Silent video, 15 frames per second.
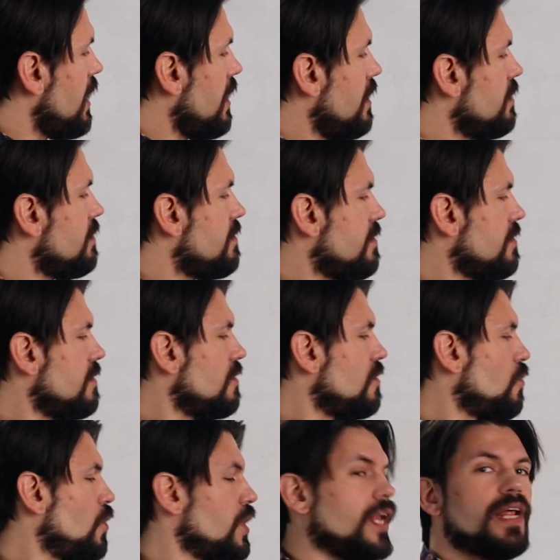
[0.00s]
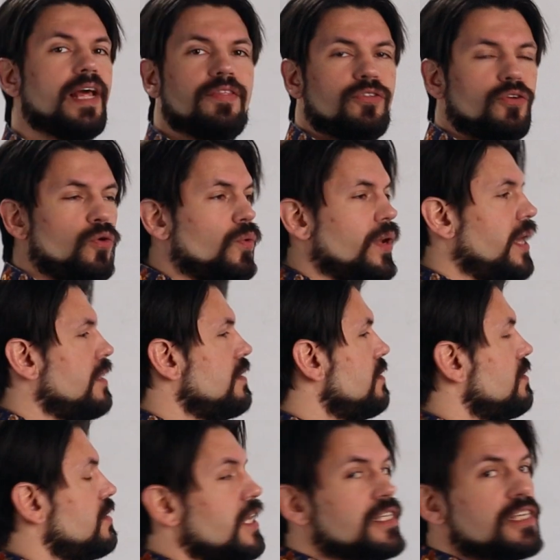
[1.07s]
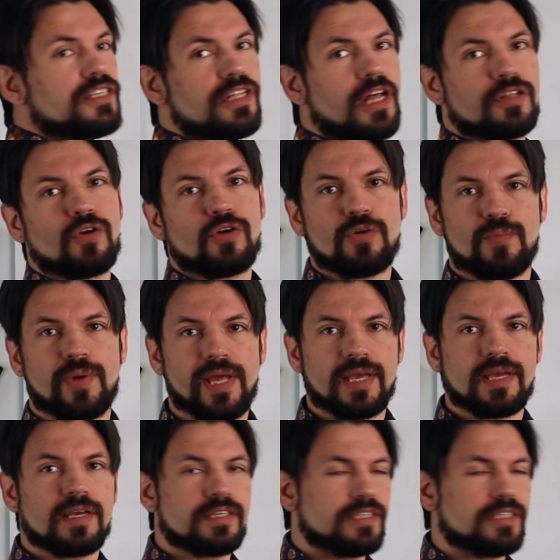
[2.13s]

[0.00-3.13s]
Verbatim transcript: and what I then do, and this is not gonna make